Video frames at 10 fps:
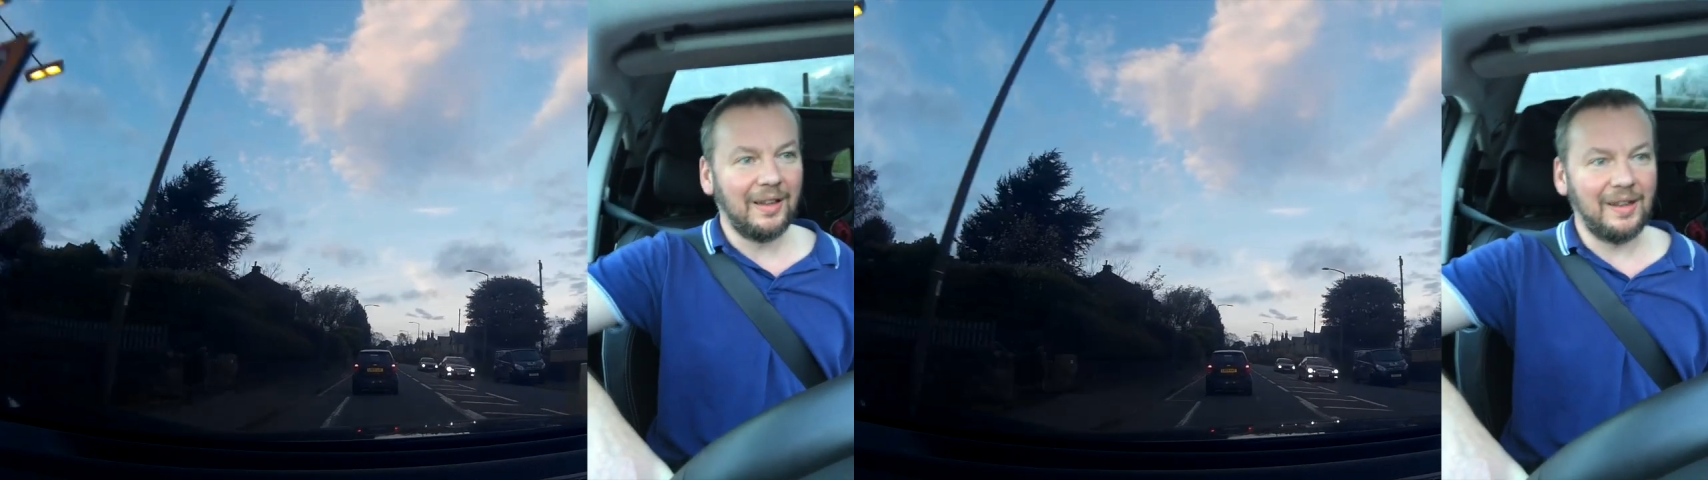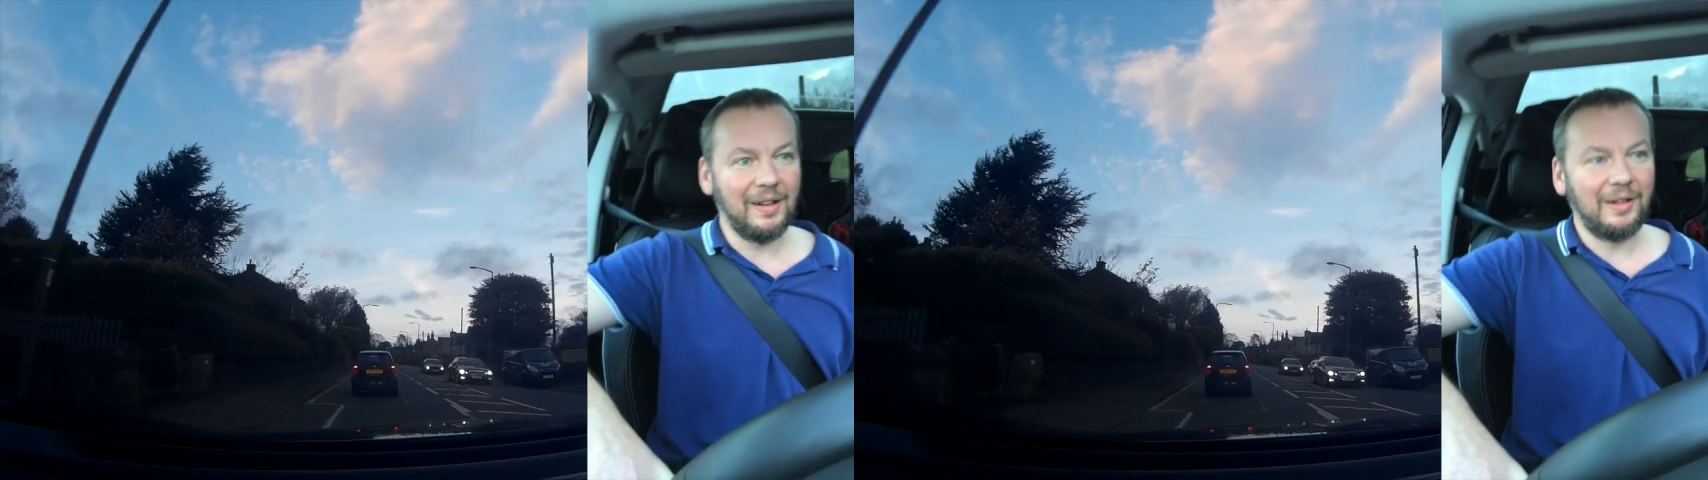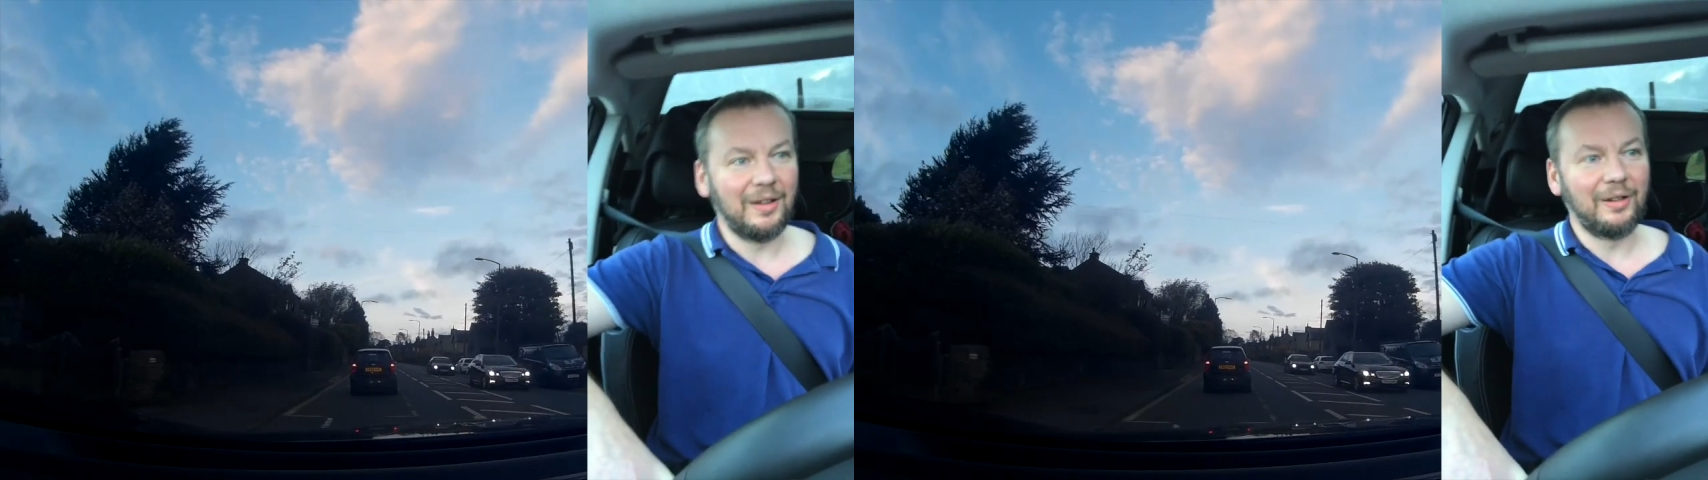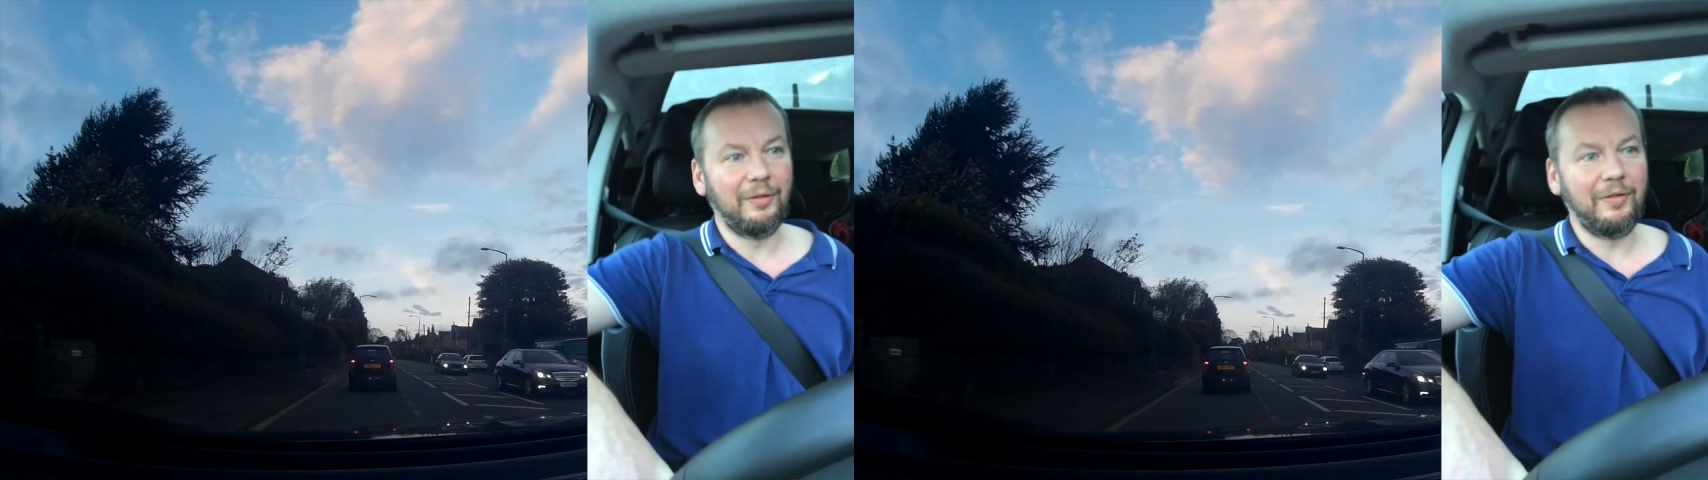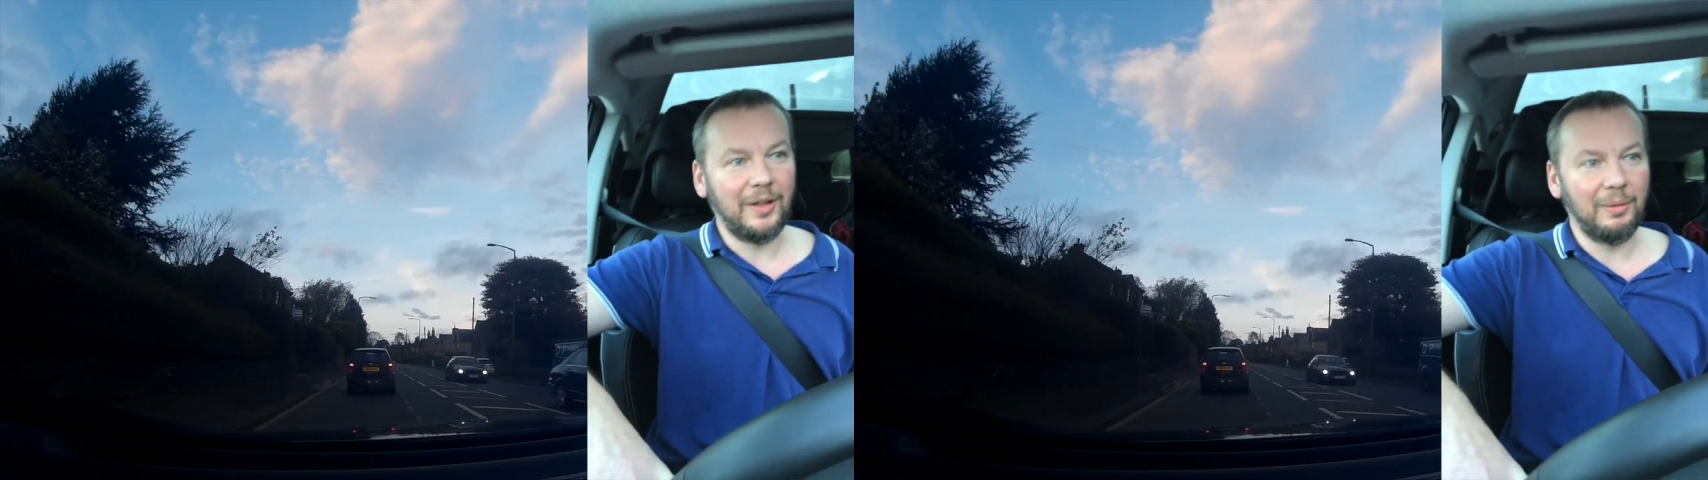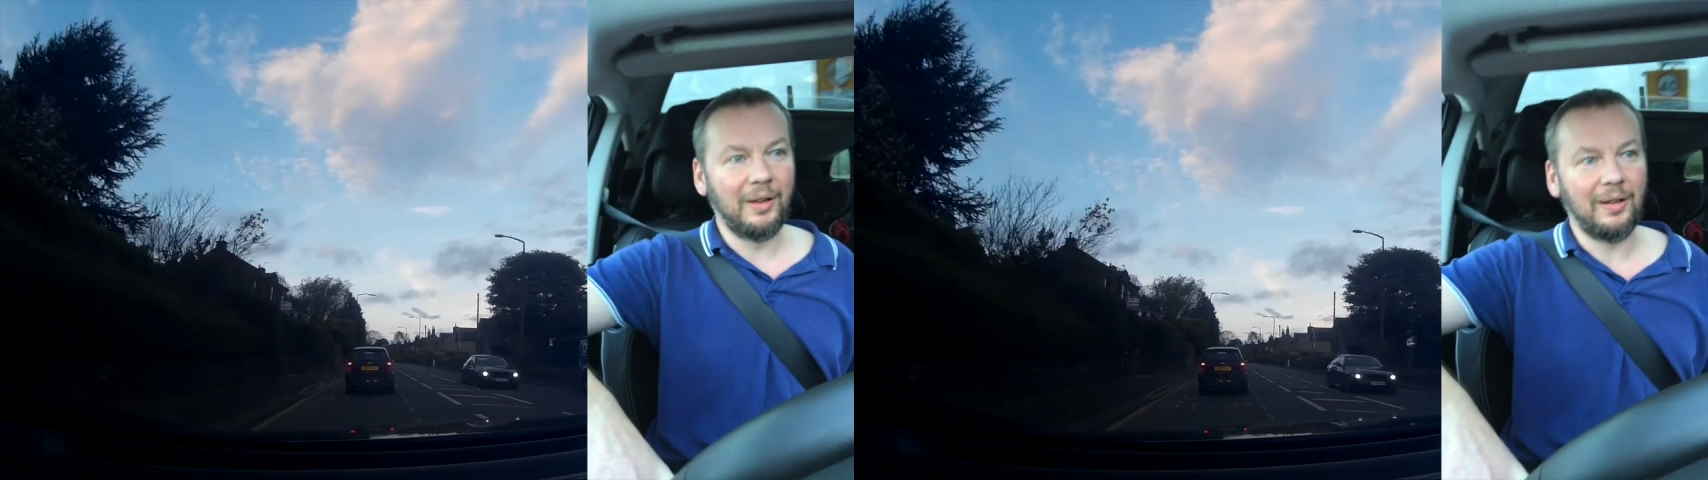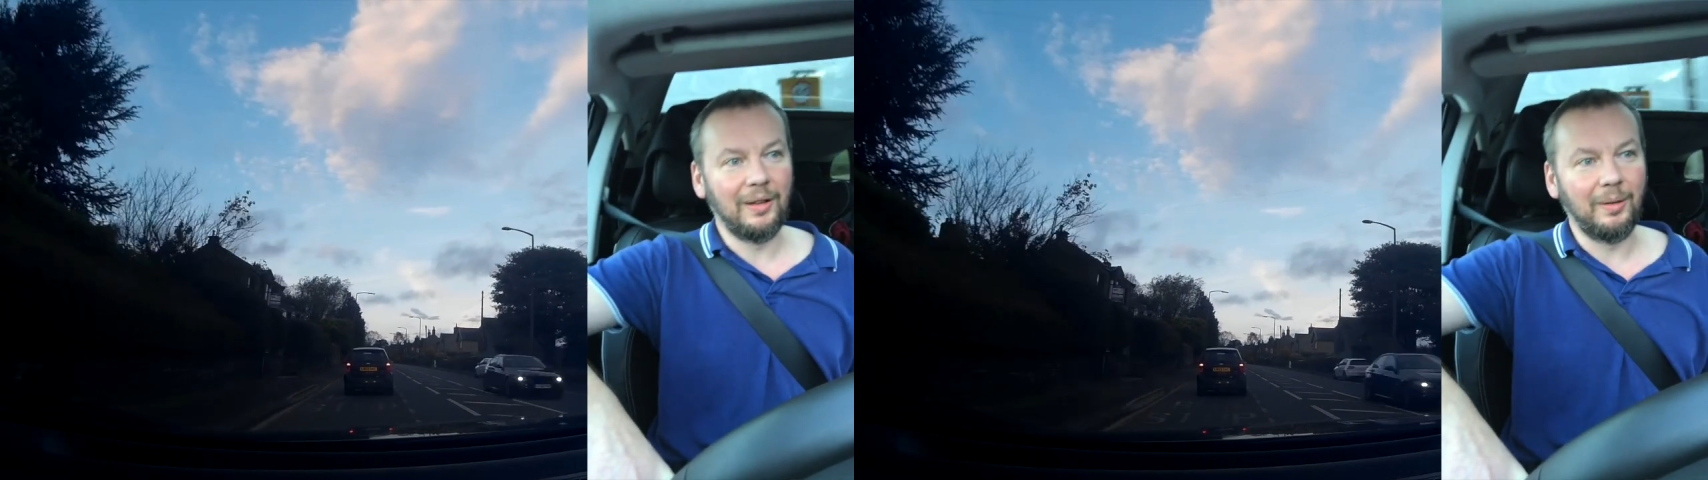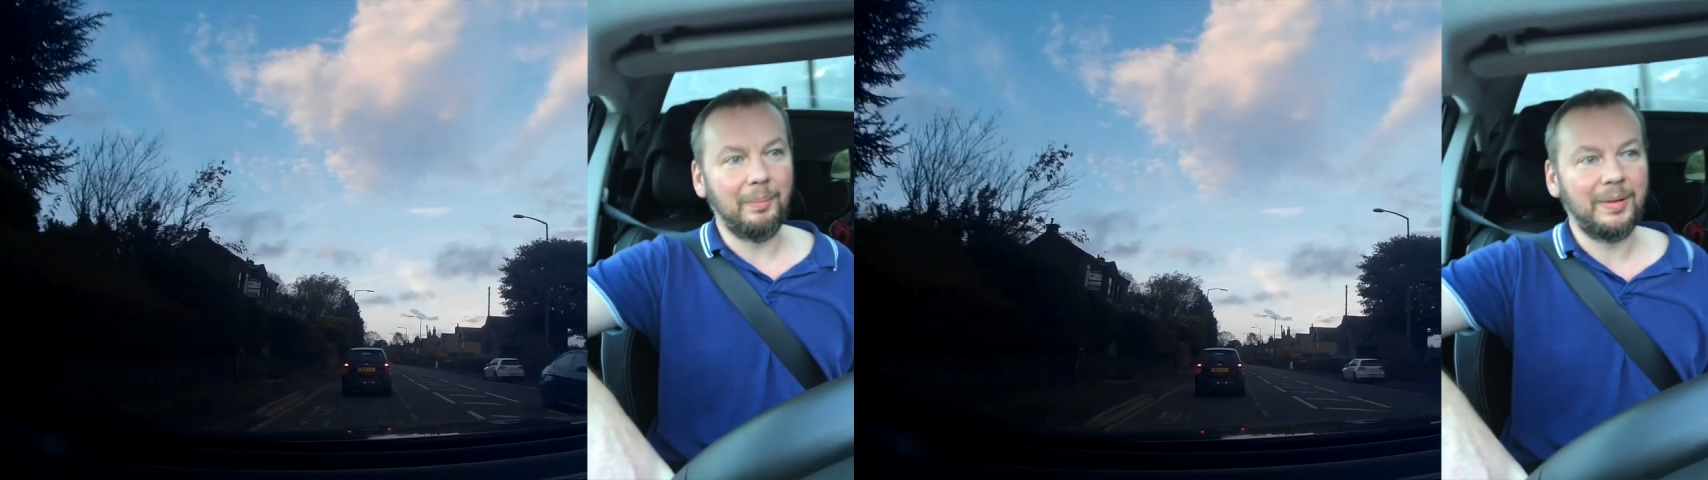it only got a few
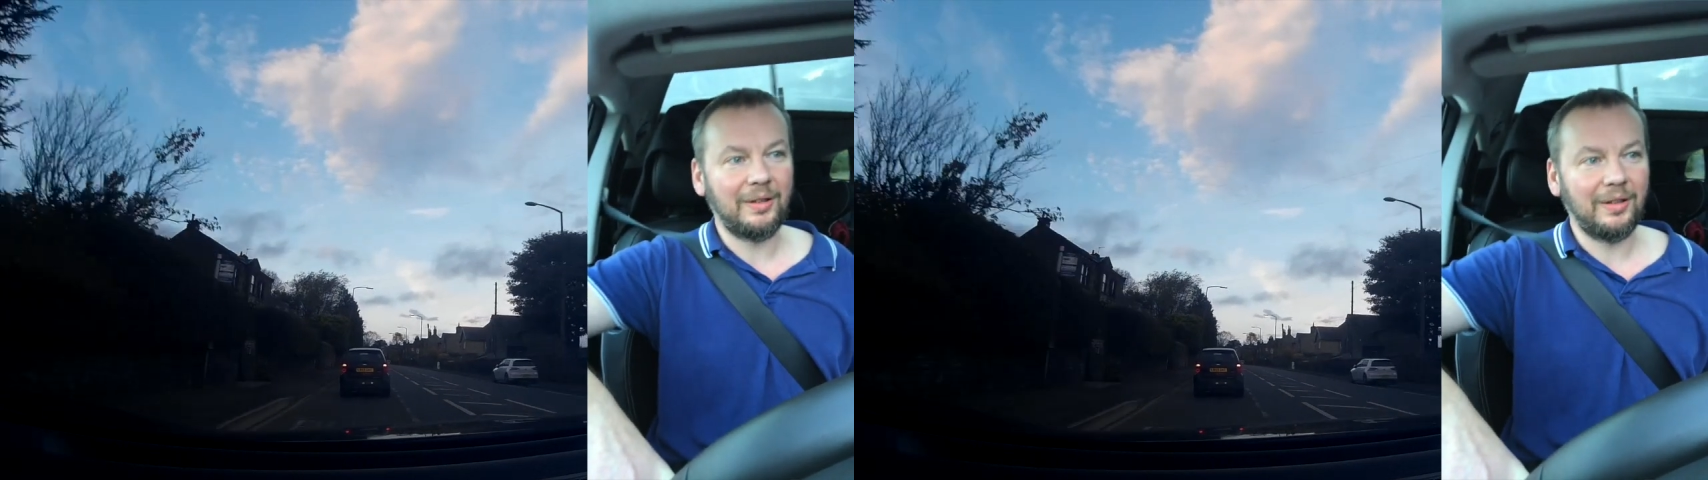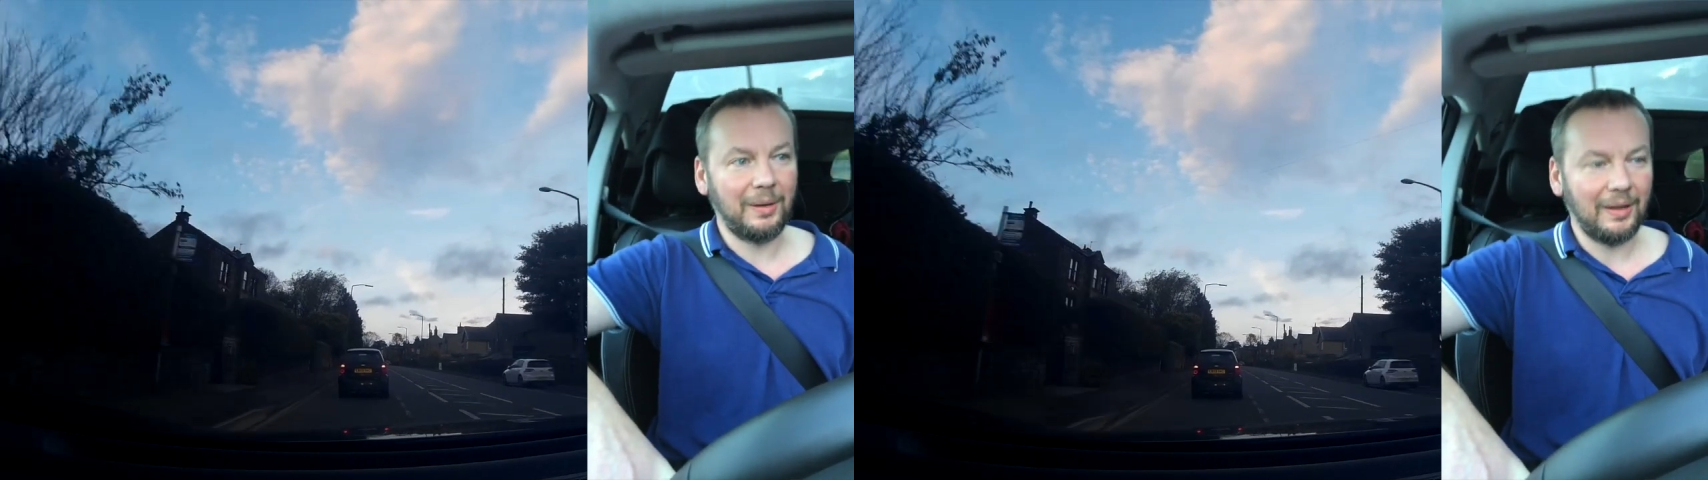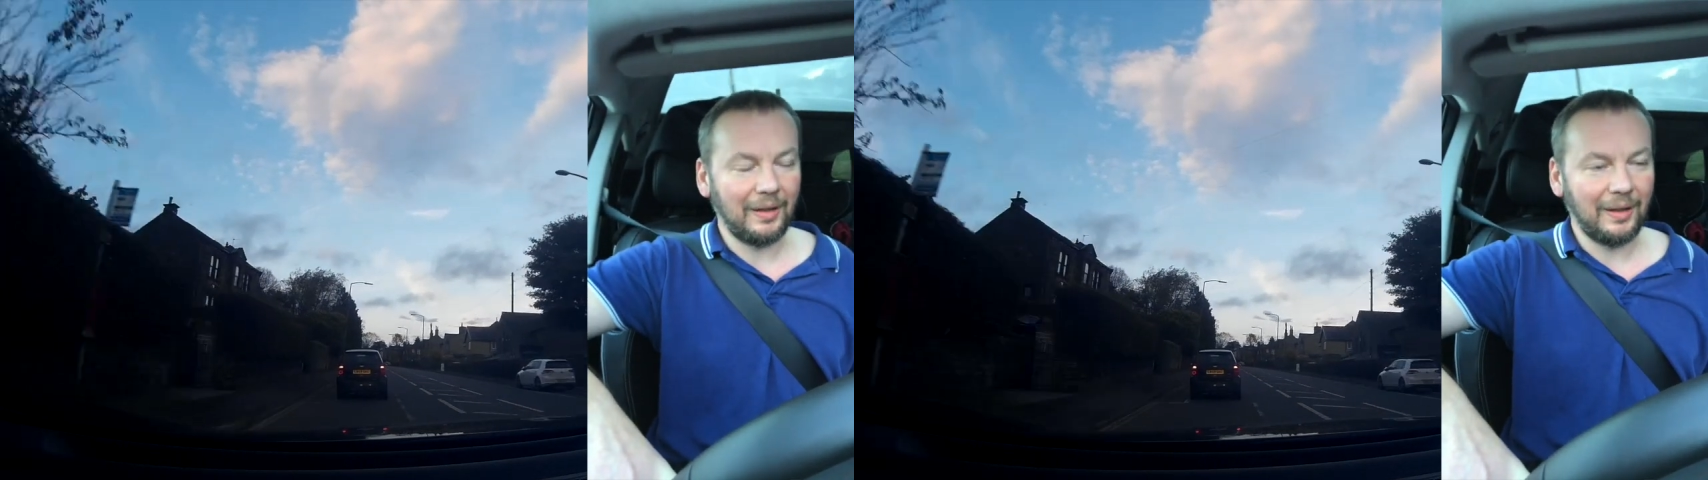little ups to it.